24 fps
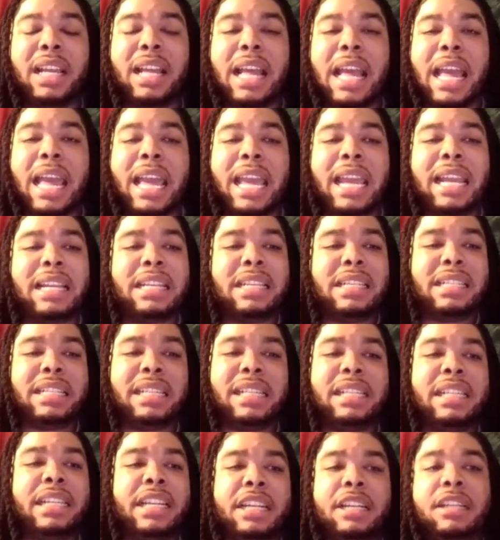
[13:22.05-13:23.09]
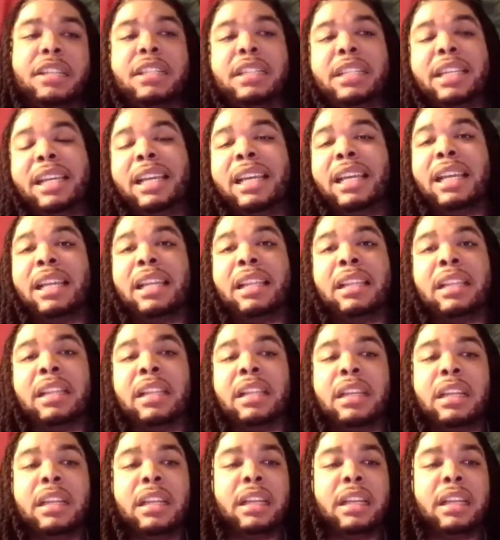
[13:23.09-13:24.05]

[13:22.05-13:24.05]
I ain't sitting here saying